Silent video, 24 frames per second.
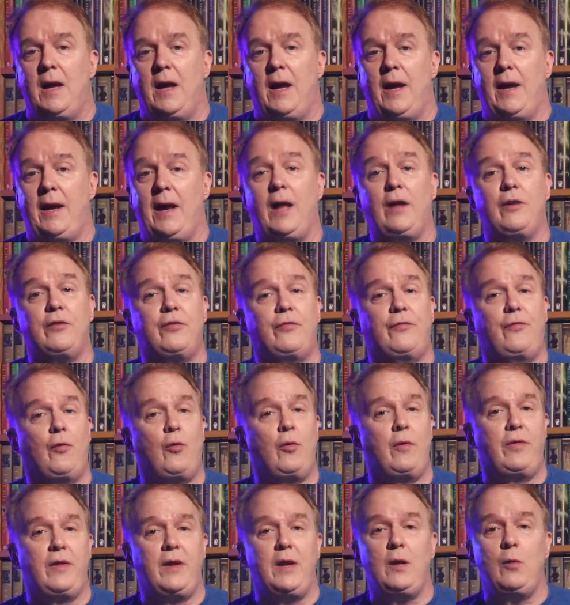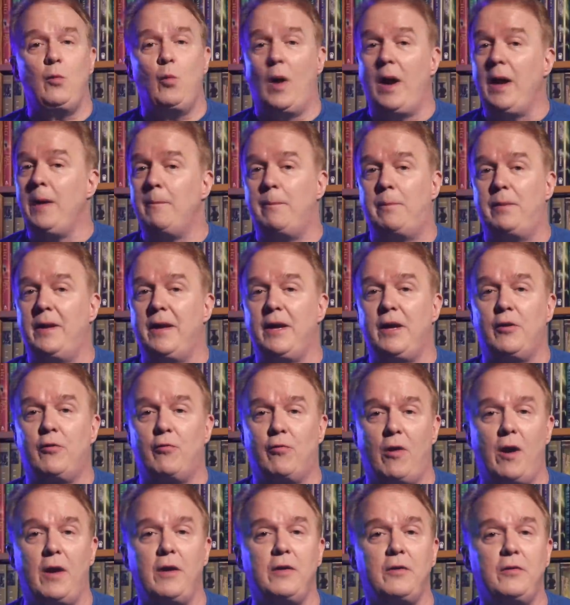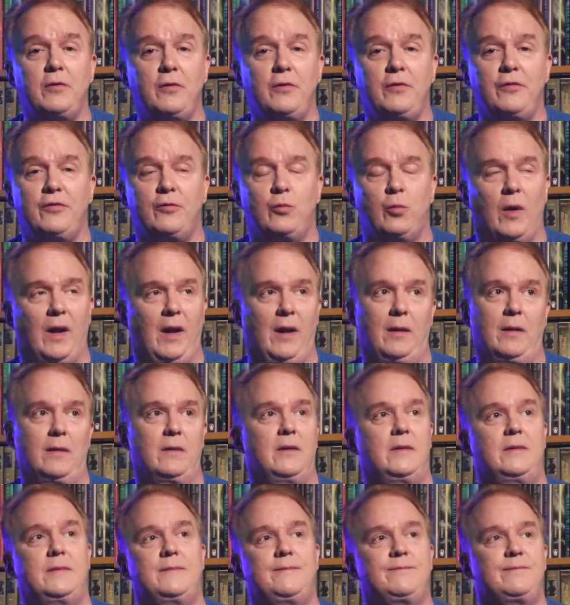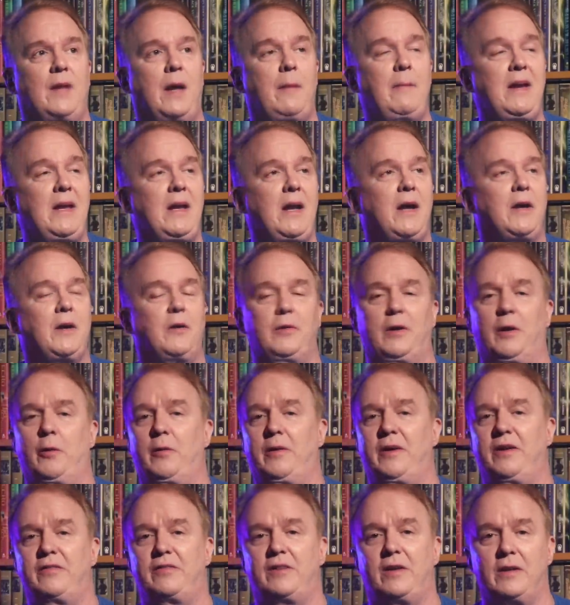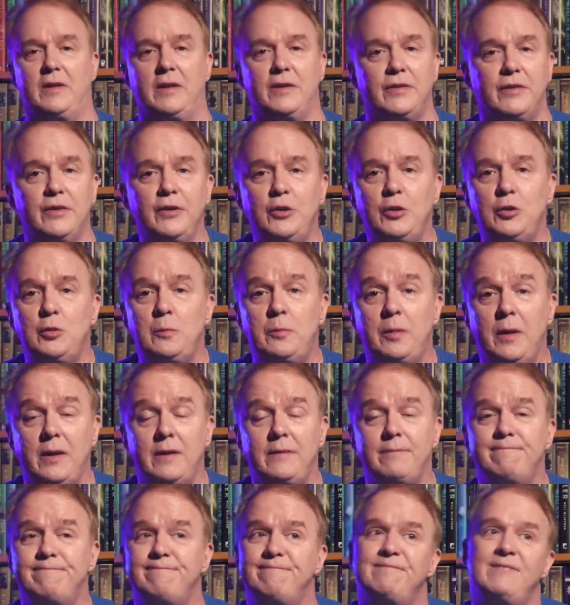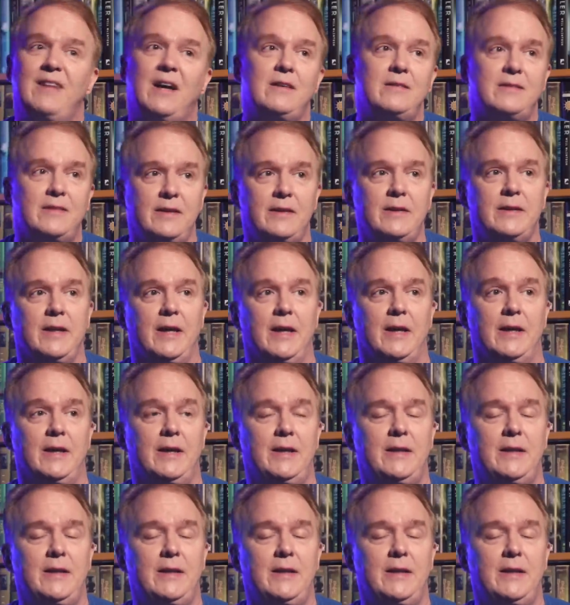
And as for the White Plague Chronicles, well, I mean, I don't know what he's going to do, but I'll tell you,